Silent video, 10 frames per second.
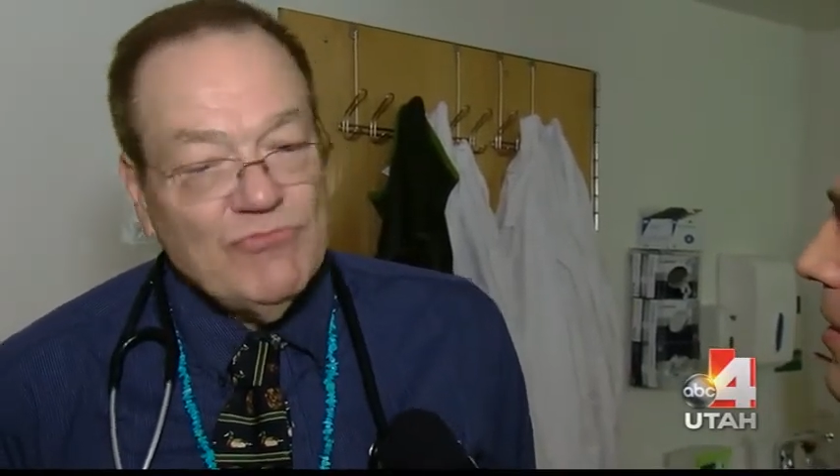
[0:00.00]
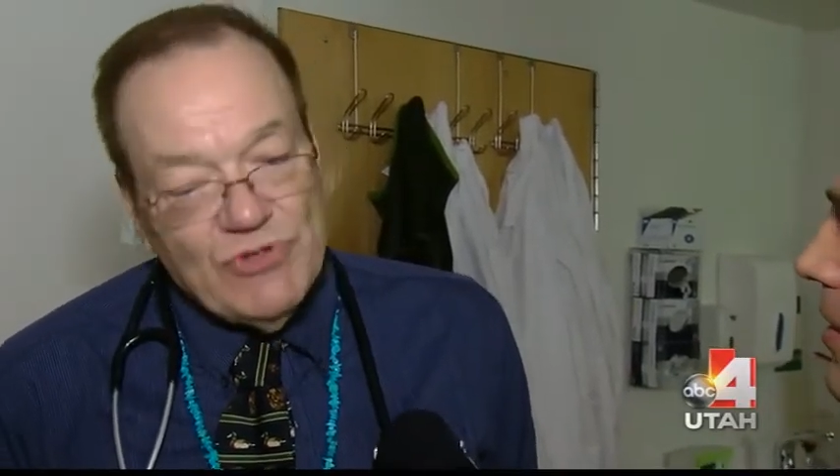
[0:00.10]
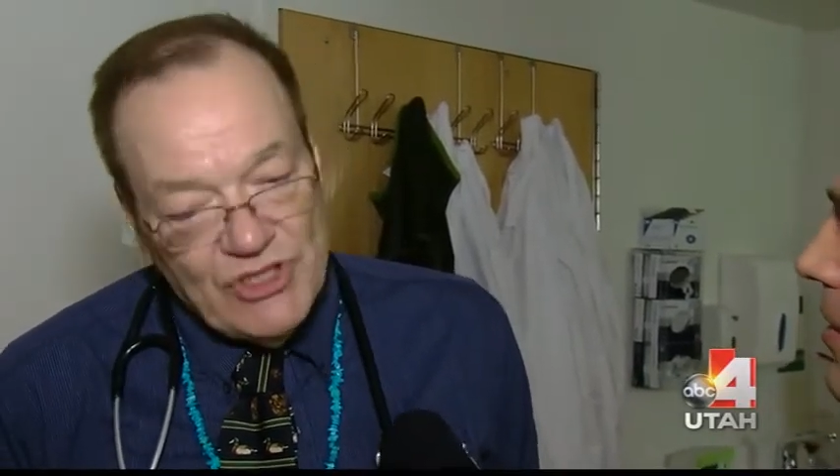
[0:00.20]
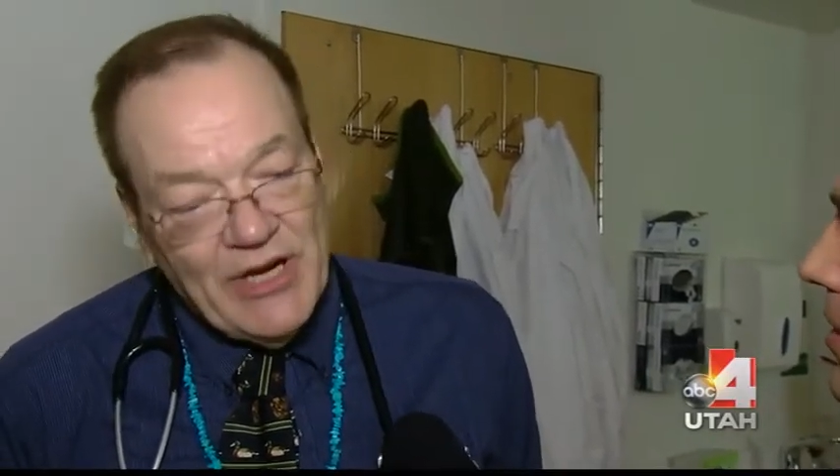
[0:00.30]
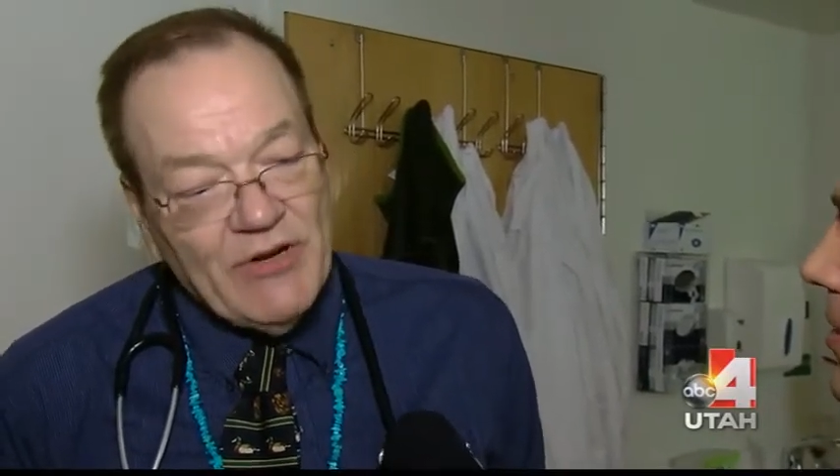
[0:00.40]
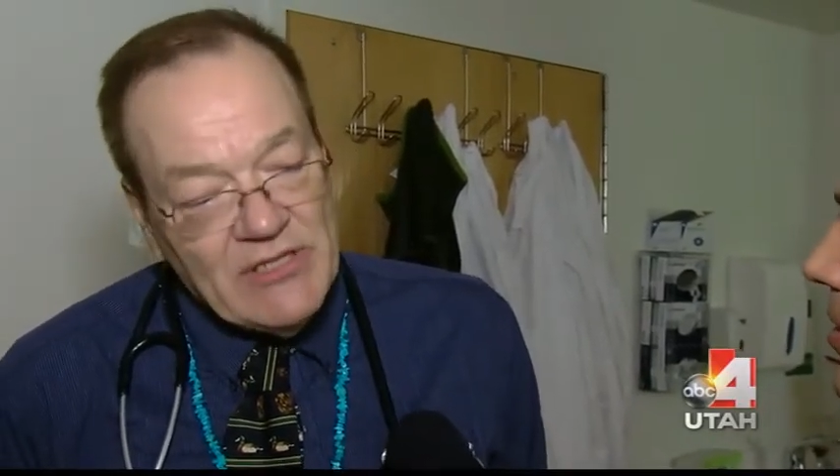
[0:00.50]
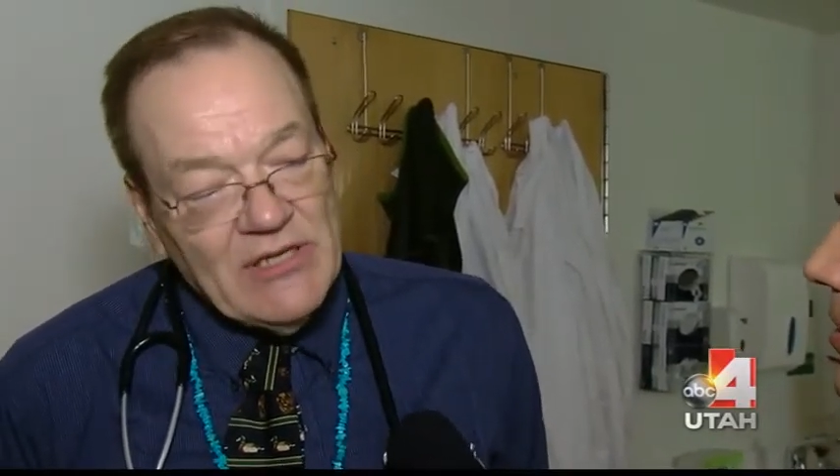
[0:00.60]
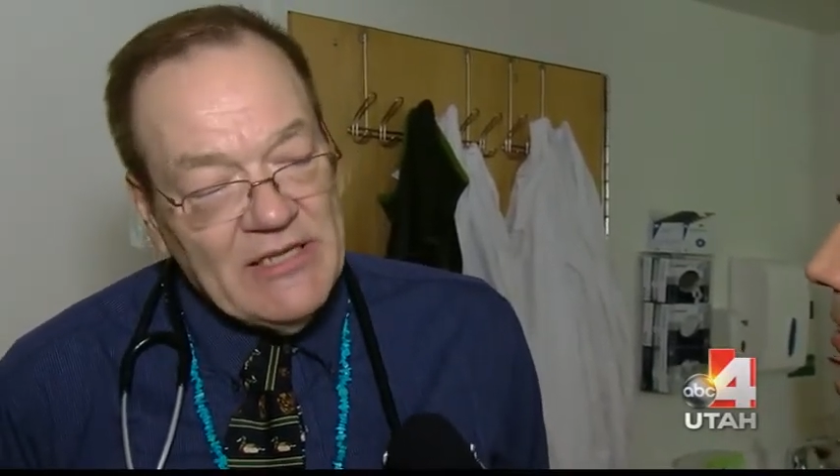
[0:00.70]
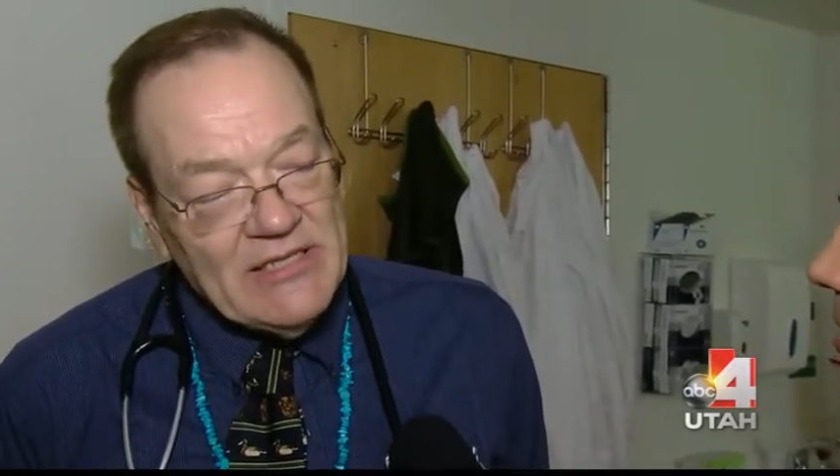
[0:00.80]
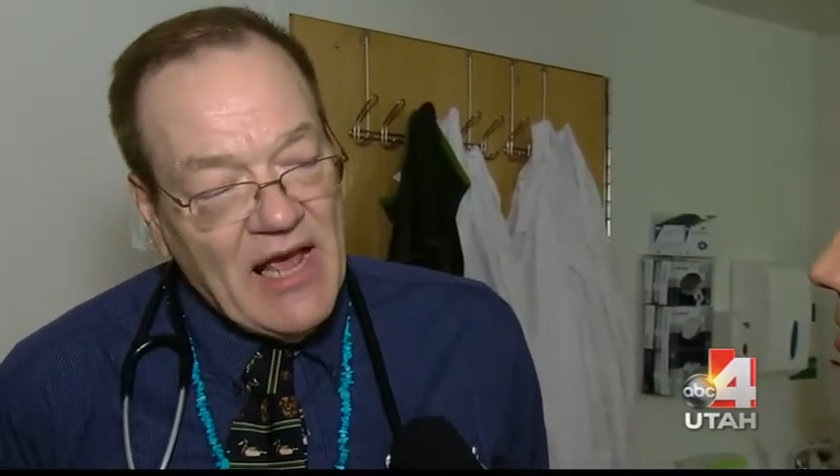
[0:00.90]
shares at
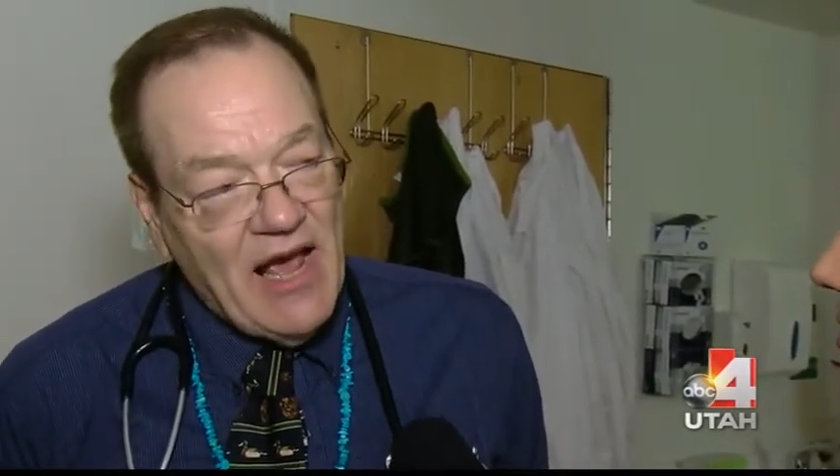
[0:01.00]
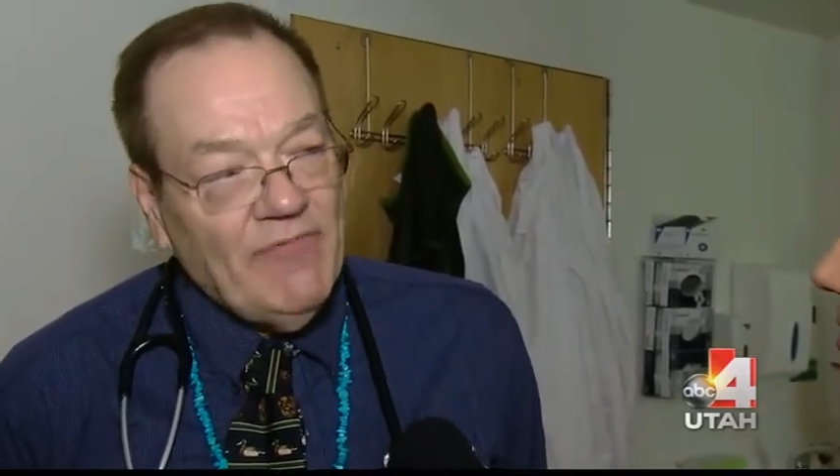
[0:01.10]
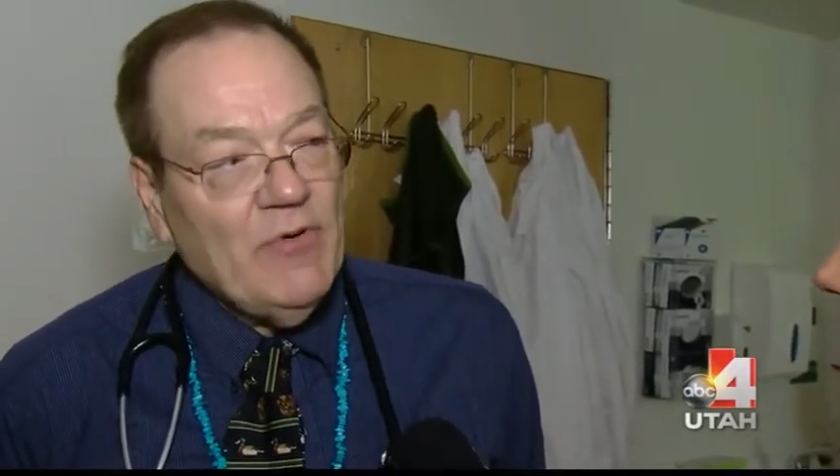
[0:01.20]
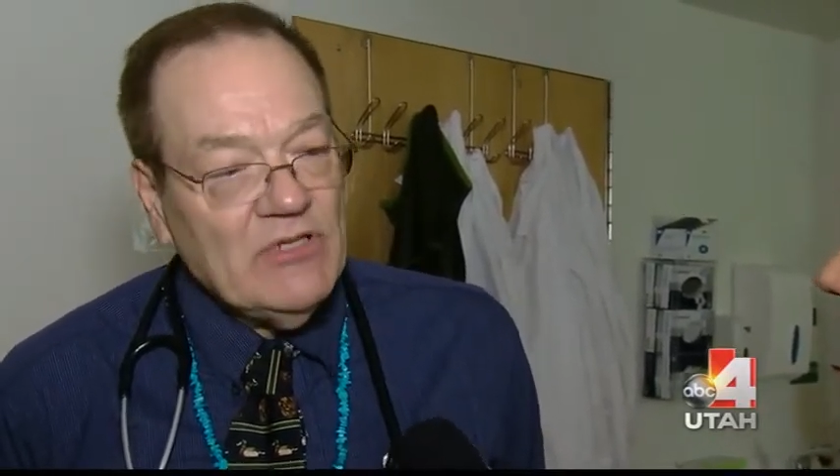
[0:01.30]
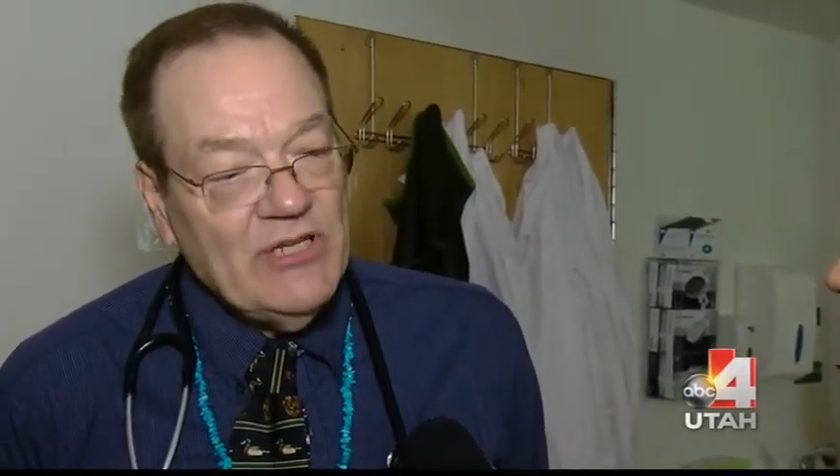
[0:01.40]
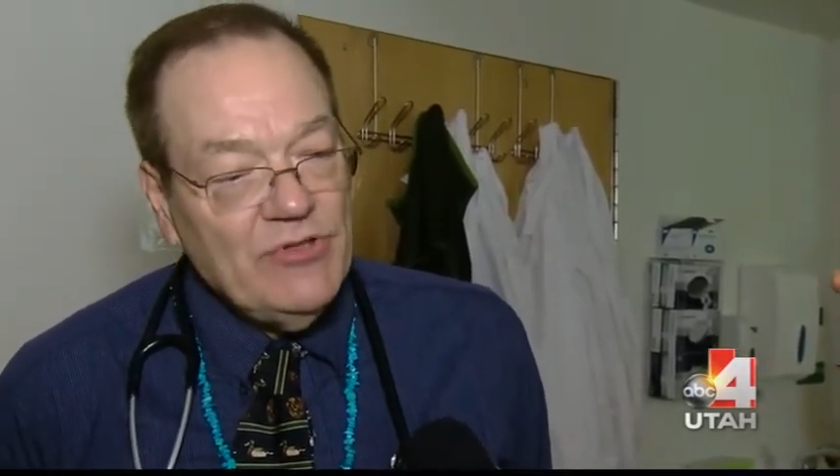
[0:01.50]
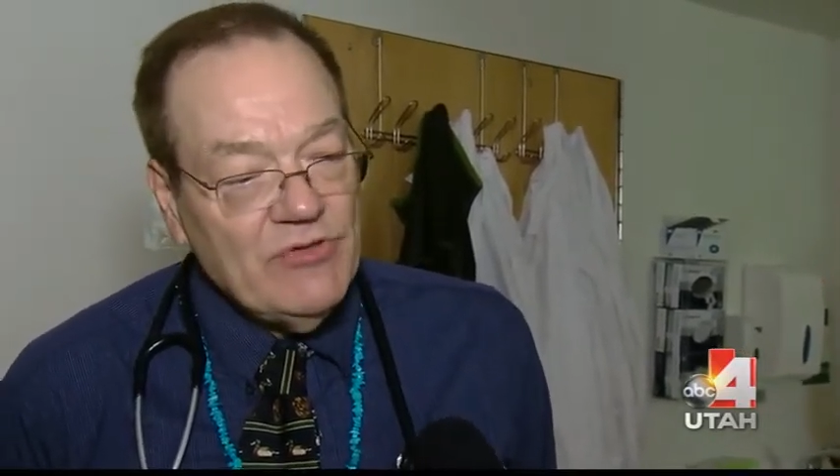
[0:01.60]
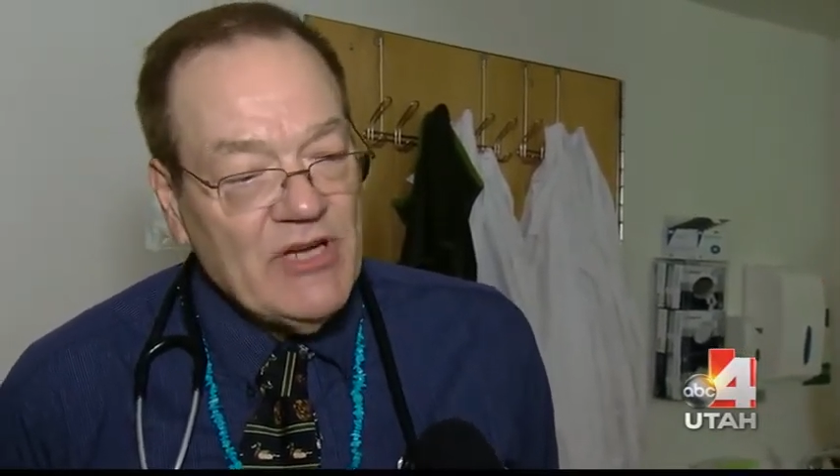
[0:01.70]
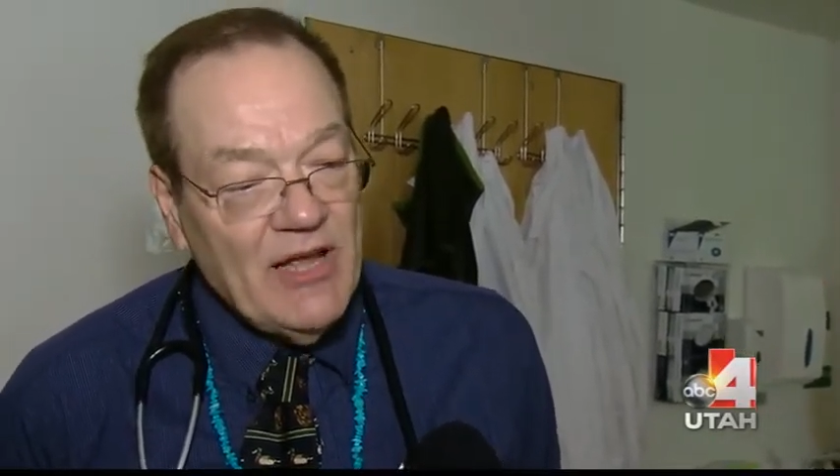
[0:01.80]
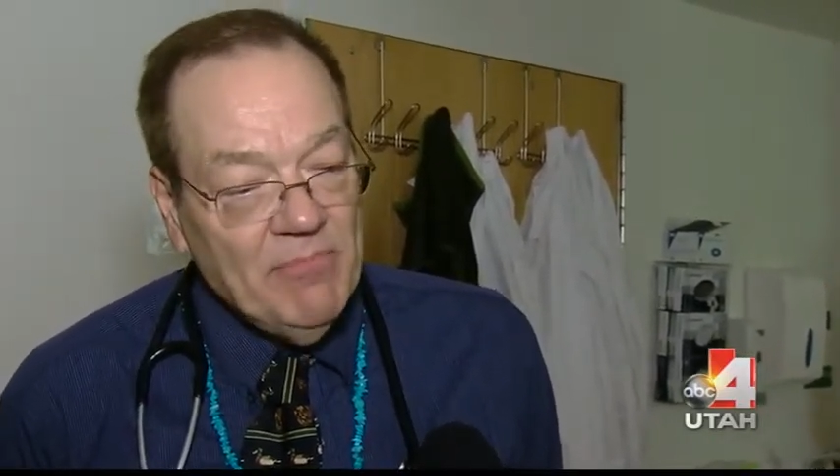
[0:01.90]
least half your tissue
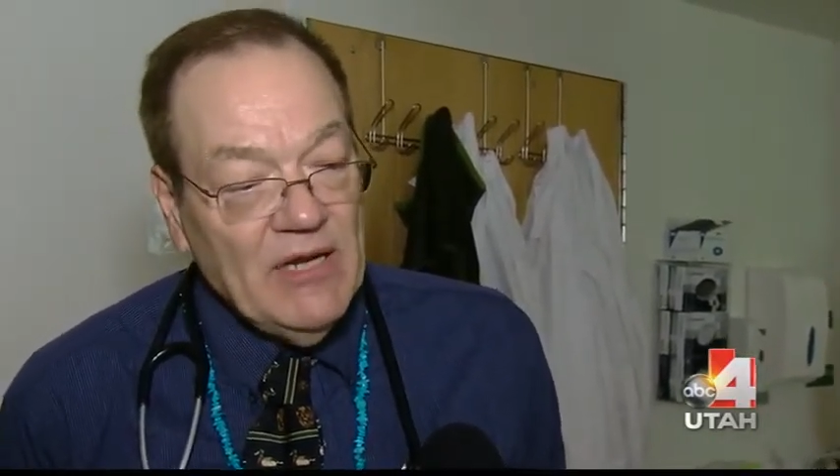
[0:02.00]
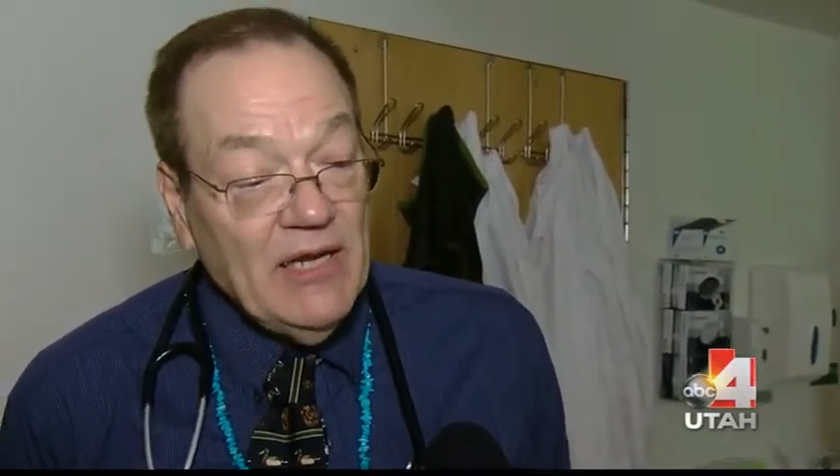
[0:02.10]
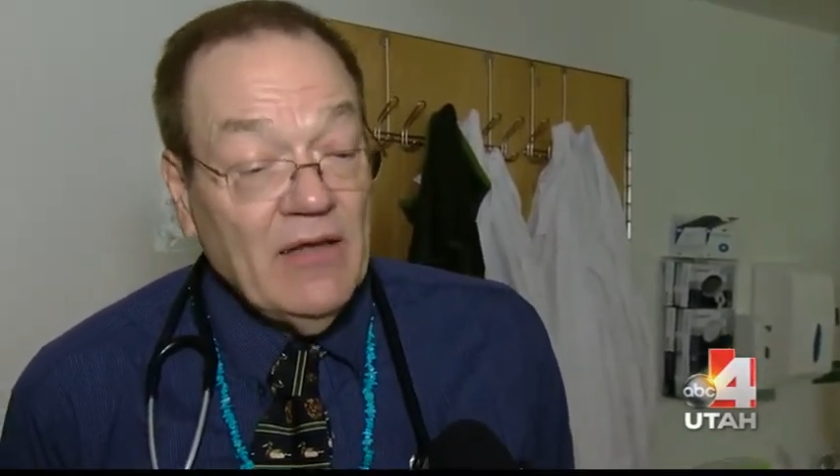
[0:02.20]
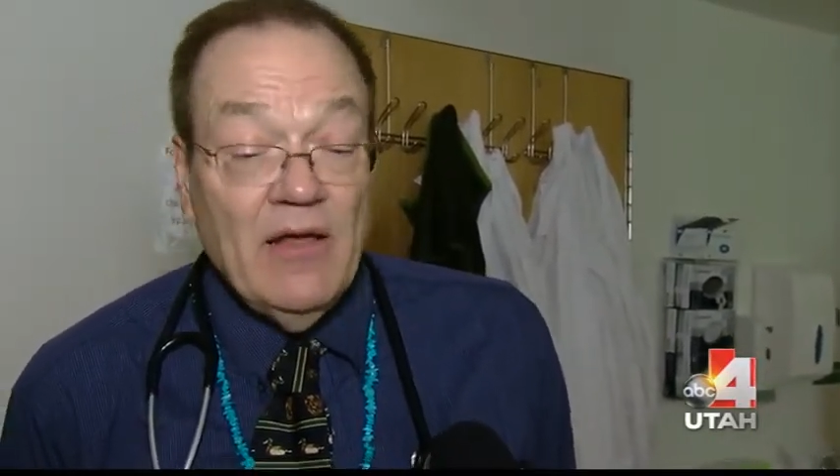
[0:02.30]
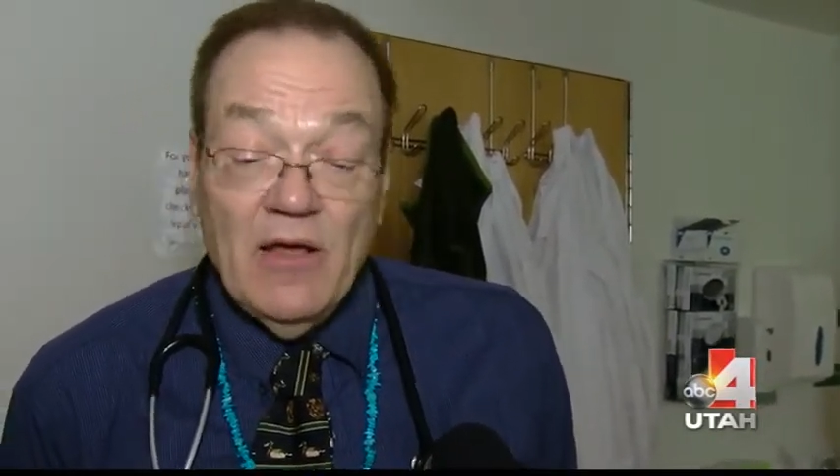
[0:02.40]
type, meaning